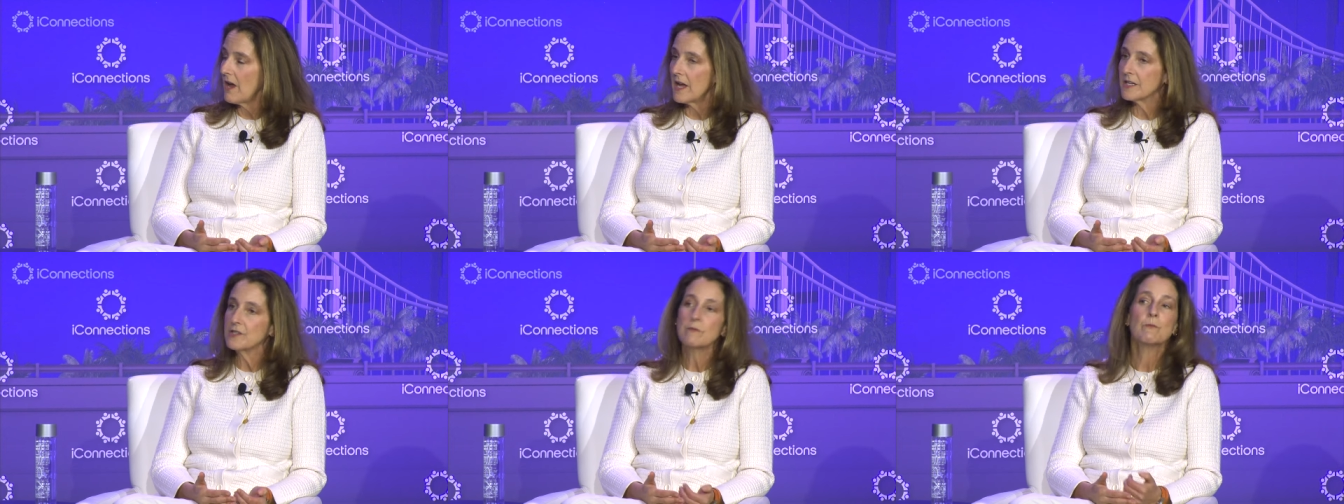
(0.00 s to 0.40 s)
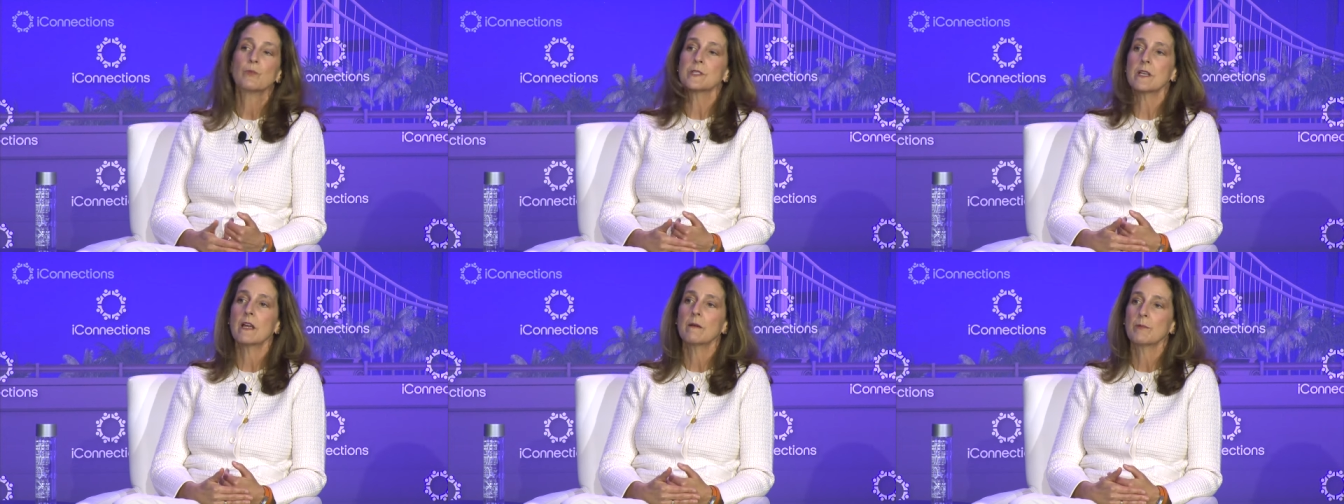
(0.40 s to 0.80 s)
I
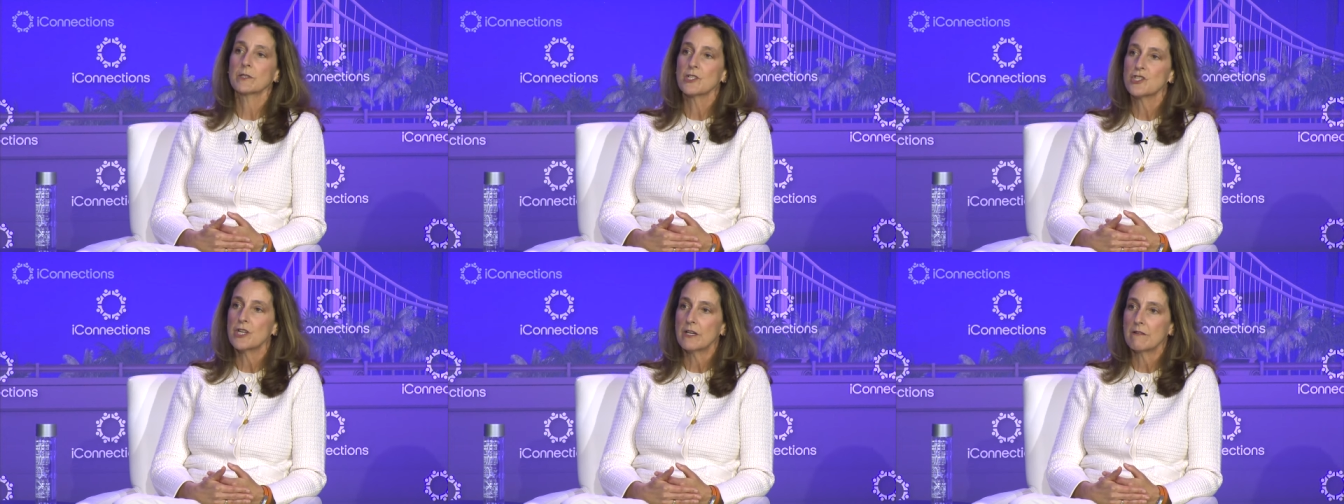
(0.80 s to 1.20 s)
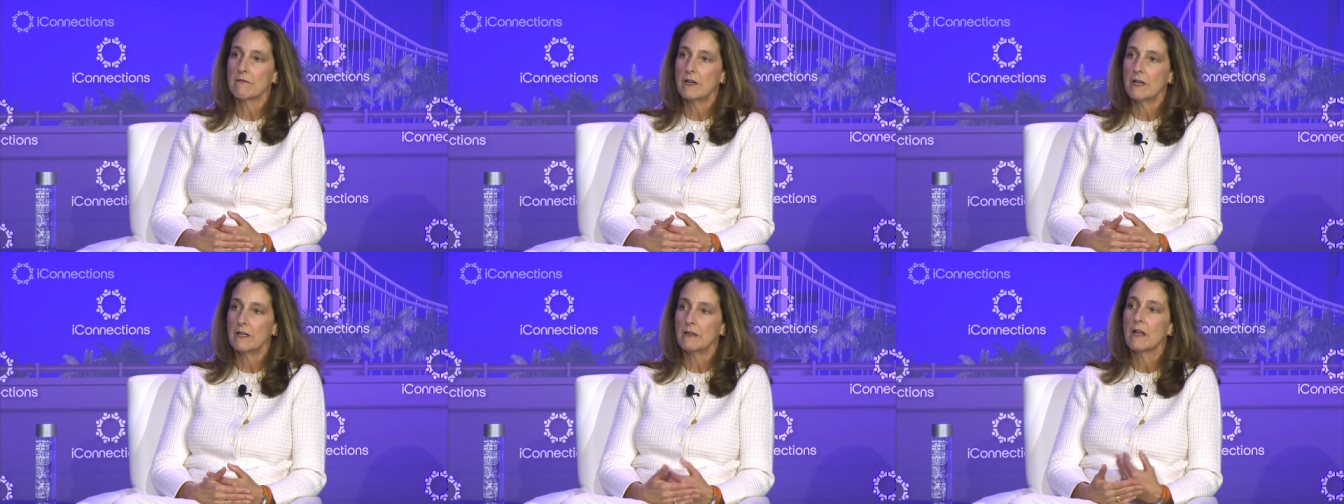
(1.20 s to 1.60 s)
was able to
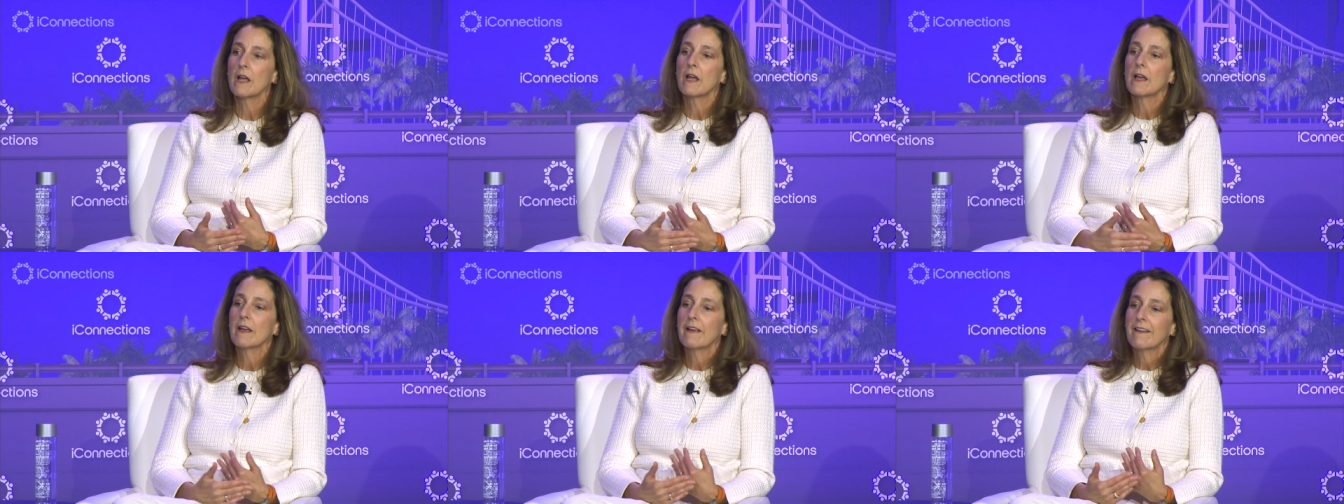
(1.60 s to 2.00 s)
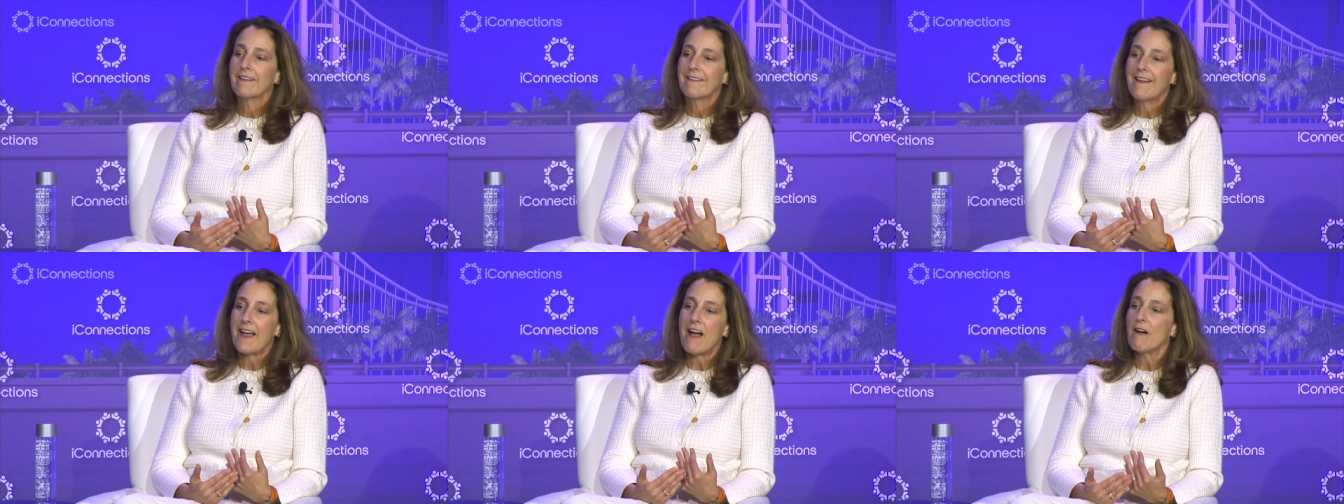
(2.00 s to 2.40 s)
generate
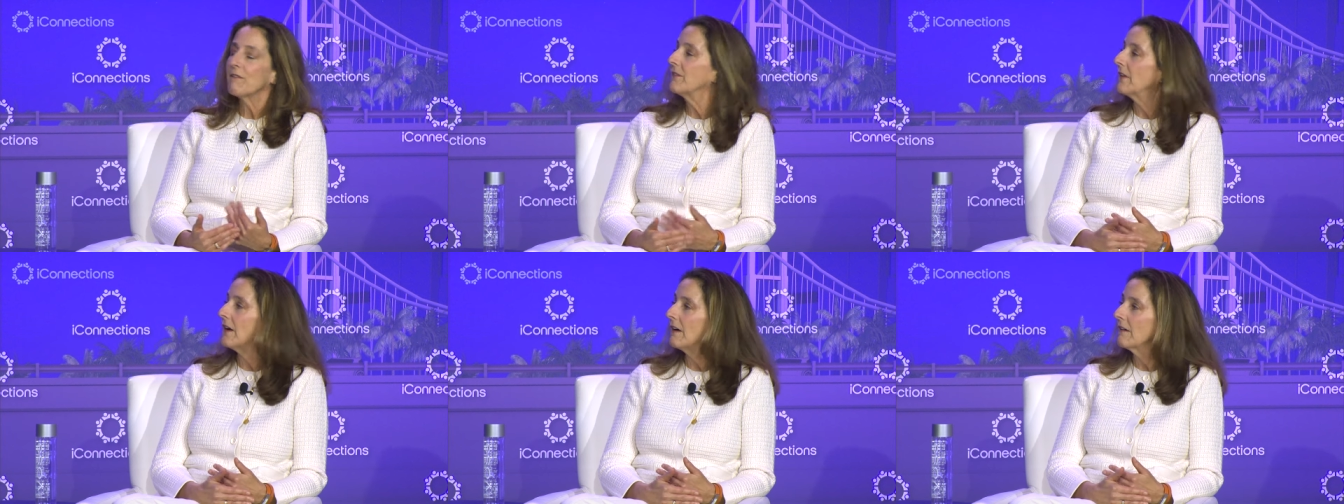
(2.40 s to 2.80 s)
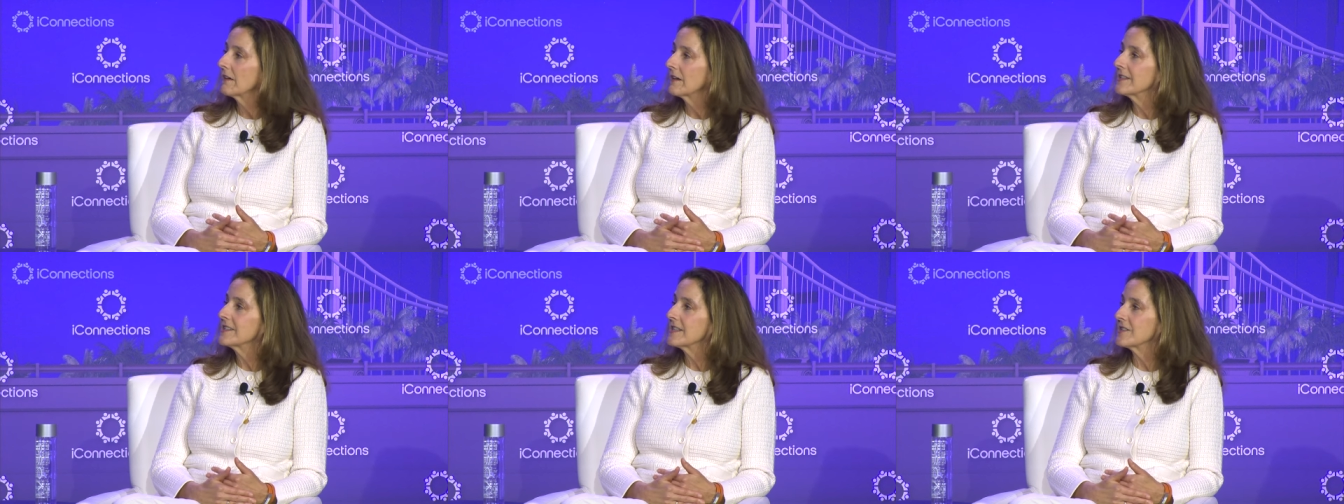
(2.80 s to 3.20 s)
alpha
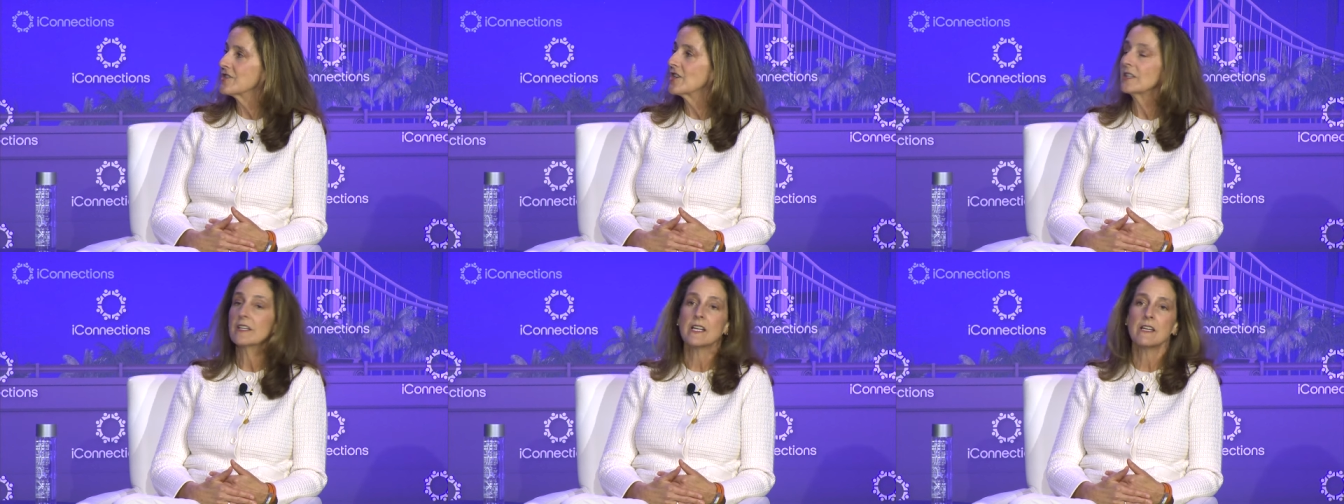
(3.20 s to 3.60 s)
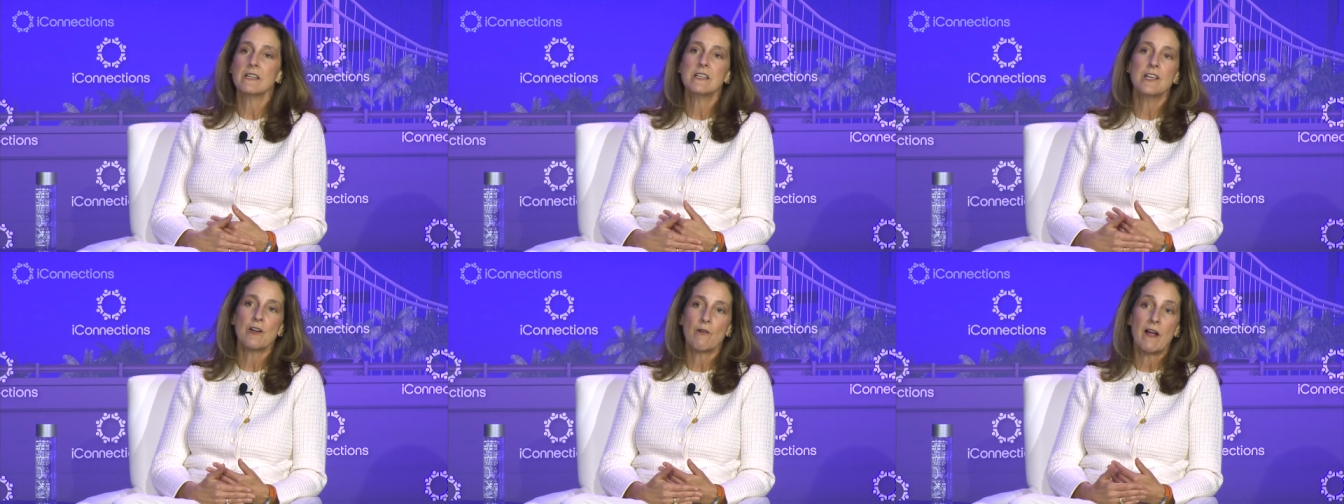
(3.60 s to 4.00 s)
consistently
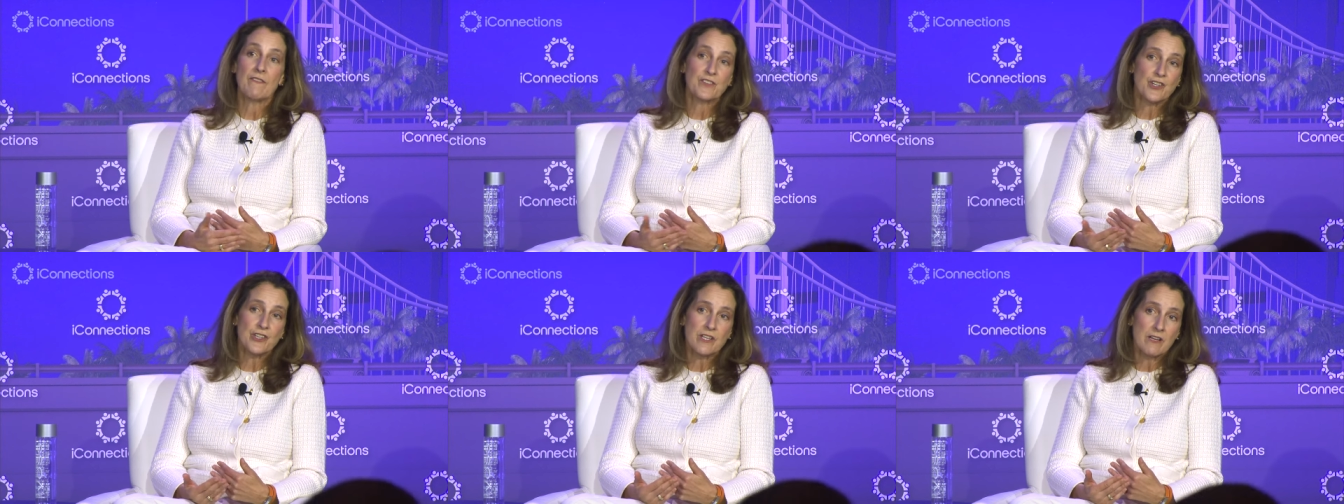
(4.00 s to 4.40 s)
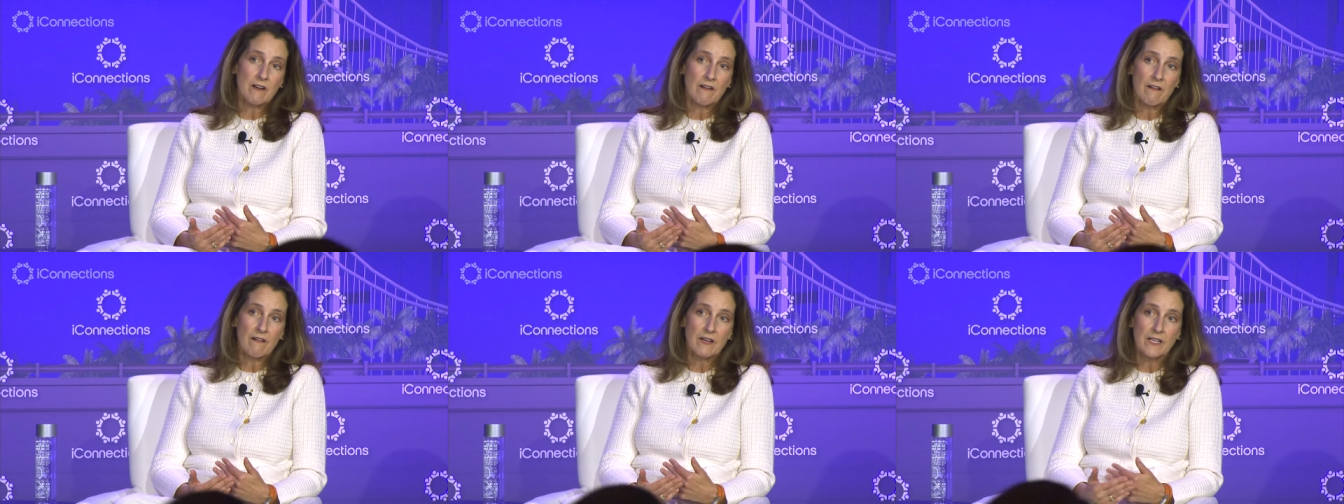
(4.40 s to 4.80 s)
year after year.